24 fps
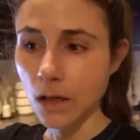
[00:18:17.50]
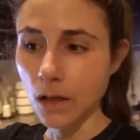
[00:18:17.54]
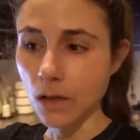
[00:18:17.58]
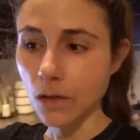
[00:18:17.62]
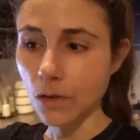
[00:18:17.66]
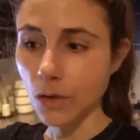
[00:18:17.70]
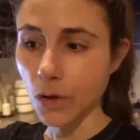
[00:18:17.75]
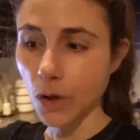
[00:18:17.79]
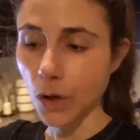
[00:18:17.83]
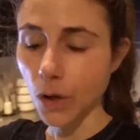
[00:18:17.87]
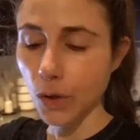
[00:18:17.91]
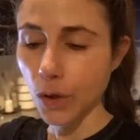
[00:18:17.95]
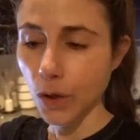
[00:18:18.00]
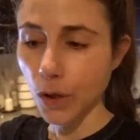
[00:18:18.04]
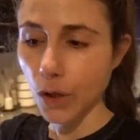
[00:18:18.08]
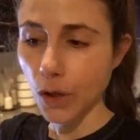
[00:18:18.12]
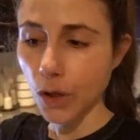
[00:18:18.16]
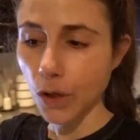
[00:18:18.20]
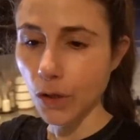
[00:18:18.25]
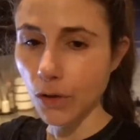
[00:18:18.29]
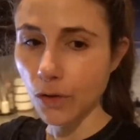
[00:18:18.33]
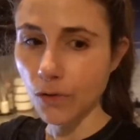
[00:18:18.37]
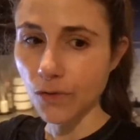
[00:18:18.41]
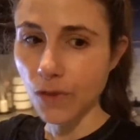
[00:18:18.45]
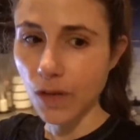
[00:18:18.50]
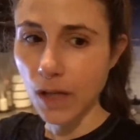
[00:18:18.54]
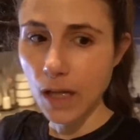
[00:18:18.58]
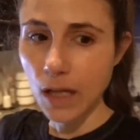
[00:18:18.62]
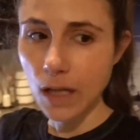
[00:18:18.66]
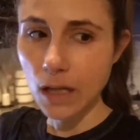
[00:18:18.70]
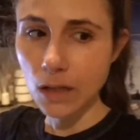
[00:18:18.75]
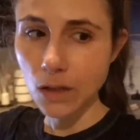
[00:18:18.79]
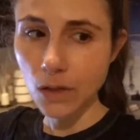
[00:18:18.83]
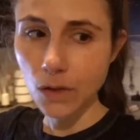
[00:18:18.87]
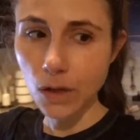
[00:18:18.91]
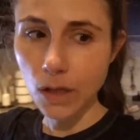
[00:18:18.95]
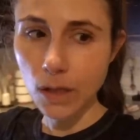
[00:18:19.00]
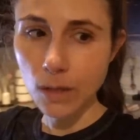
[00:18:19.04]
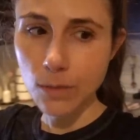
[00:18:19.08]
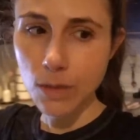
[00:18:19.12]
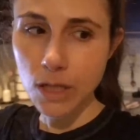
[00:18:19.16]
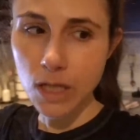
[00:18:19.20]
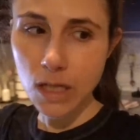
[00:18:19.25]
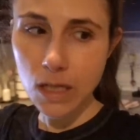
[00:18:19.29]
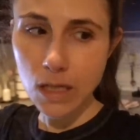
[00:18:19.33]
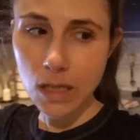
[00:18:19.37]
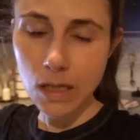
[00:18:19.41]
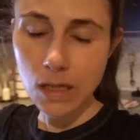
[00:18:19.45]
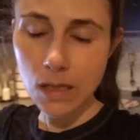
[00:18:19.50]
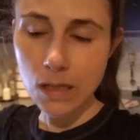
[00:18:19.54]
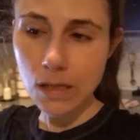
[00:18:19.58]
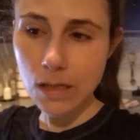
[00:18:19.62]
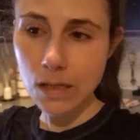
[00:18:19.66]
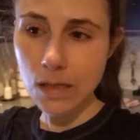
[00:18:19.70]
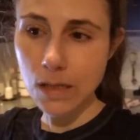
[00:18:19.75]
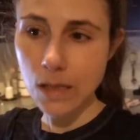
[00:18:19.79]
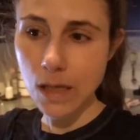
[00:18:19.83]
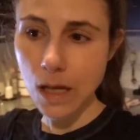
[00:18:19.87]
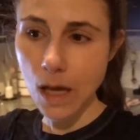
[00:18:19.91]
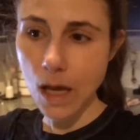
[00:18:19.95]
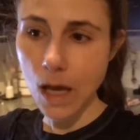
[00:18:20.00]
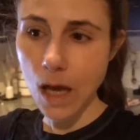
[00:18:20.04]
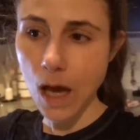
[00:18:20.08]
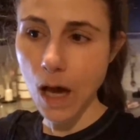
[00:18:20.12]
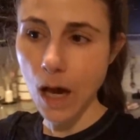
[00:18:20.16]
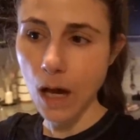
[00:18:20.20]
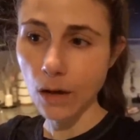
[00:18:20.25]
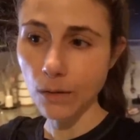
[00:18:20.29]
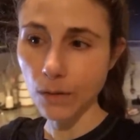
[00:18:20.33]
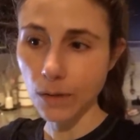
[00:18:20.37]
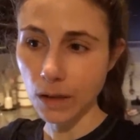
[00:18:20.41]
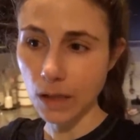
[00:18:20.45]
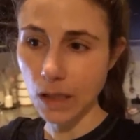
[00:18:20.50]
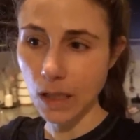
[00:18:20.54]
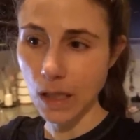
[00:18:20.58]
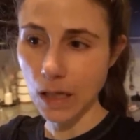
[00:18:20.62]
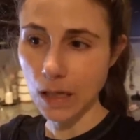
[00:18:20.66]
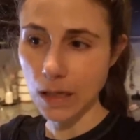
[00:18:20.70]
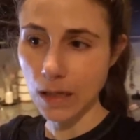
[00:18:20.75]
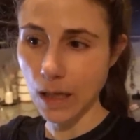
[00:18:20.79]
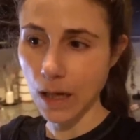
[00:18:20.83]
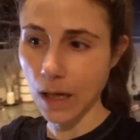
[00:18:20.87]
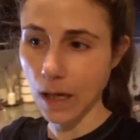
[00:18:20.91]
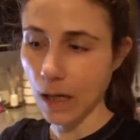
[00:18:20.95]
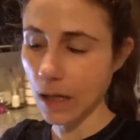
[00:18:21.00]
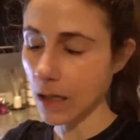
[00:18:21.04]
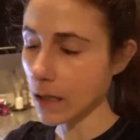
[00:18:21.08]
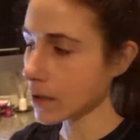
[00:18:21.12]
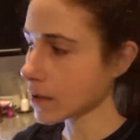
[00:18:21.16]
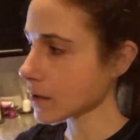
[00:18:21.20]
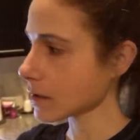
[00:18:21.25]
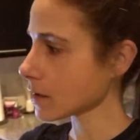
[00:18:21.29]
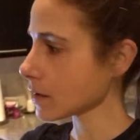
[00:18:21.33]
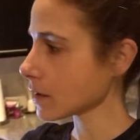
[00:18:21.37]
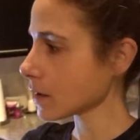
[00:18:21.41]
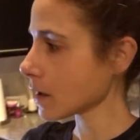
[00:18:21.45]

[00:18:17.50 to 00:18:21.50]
Kroger vegan cream cheese. I really like that.